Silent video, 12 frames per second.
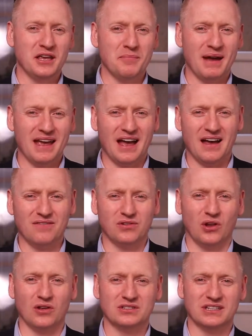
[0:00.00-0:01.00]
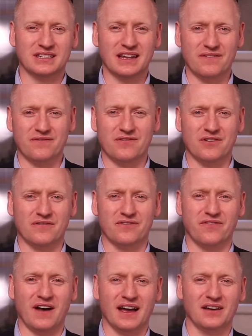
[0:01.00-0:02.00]
you may have lots of different
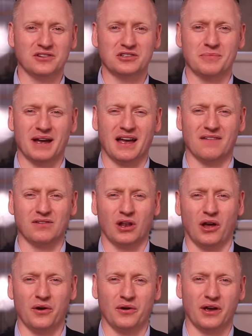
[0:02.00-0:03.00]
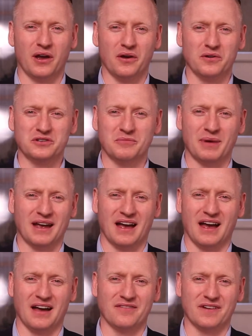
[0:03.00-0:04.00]
files, you may have logos, you may
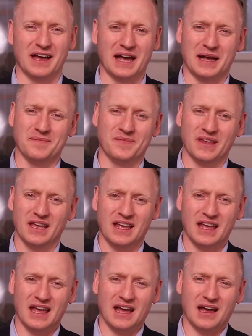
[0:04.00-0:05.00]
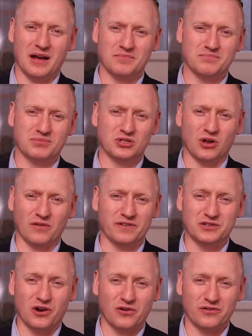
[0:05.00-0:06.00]
have stock
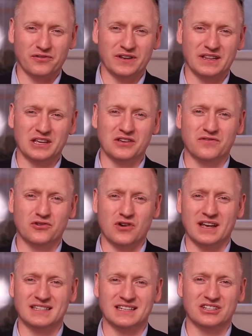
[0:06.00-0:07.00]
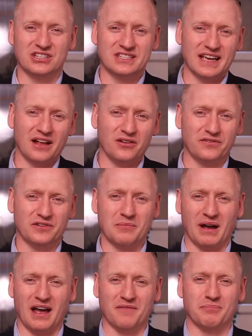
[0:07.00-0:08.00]
photography that you've created yourself, you
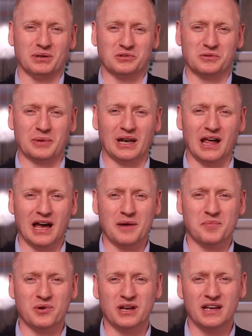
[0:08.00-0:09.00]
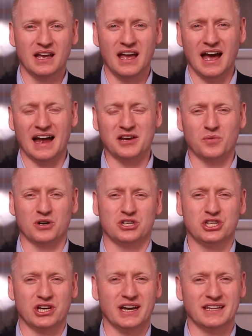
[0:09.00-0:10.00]
might have built up a library and you want to
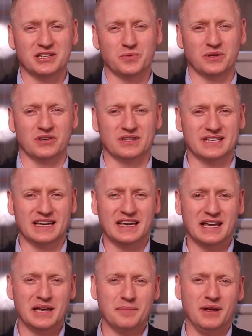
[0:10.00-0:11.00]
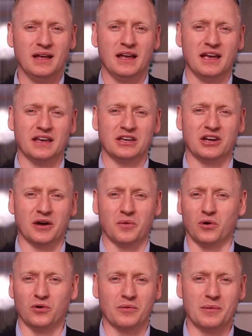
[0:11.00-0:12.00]
share this with your team,
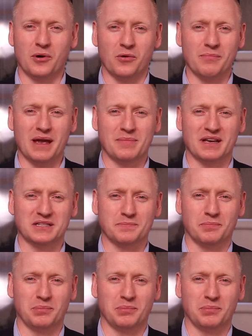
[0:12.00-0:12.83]
or maybe it's